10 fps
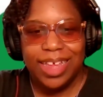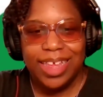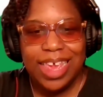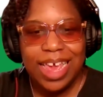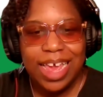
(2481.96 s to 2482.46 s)

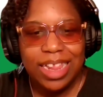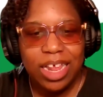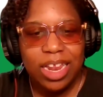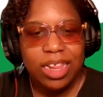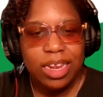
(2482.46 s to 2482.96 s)
Yeah.
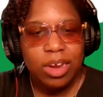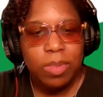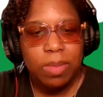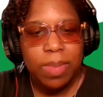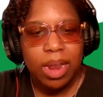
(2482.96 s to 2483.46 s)
Tell us a little
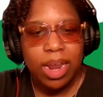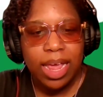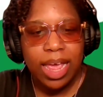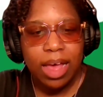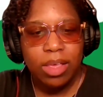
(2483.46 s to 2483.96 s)
bit about
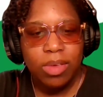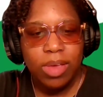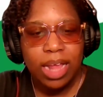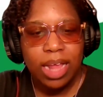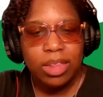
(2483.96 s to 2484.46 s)
like how you
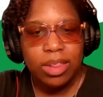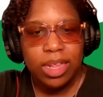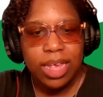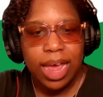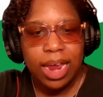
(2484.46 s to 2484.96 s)
got to the
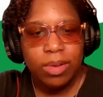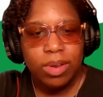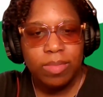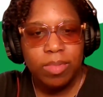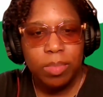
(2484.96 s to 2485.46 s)

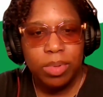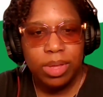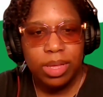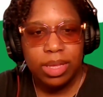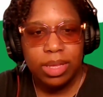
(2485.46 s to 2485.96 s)
title of the book.